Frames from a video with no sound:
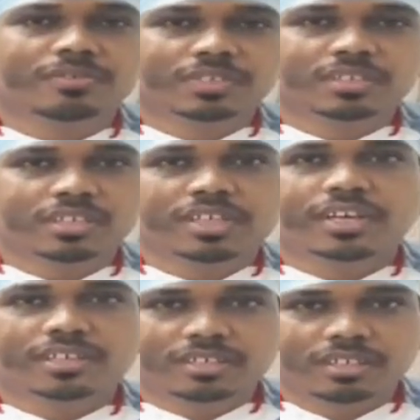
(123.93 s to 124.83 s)
which is
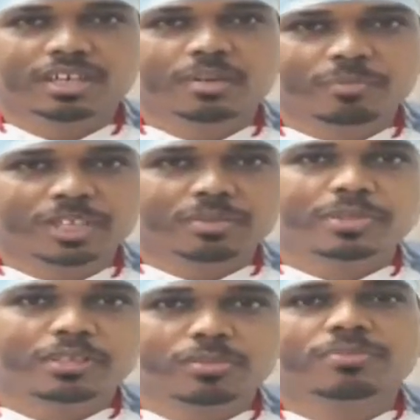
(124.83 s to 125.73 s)
indirect
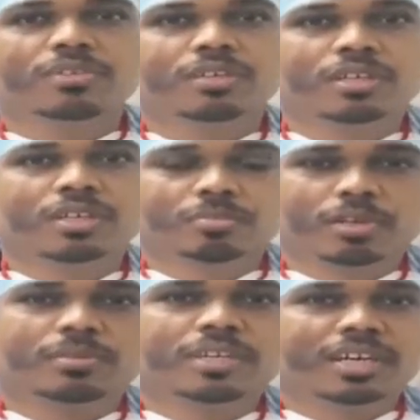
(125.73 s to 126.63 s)
measurement of
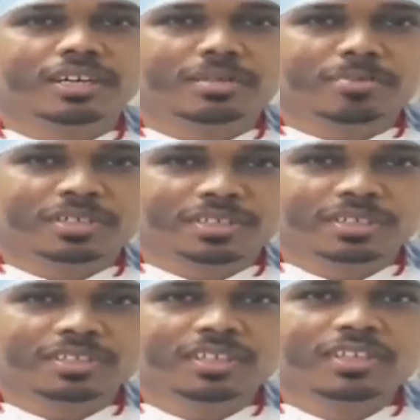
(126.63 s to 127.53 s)
pulmonary artery
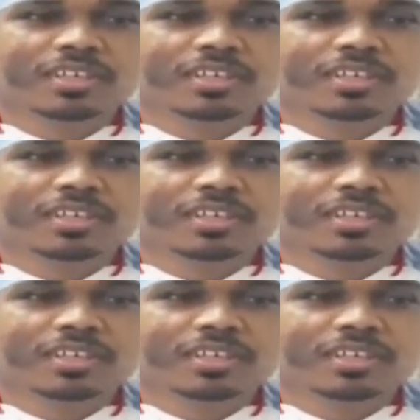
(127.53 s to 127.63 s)
pressures.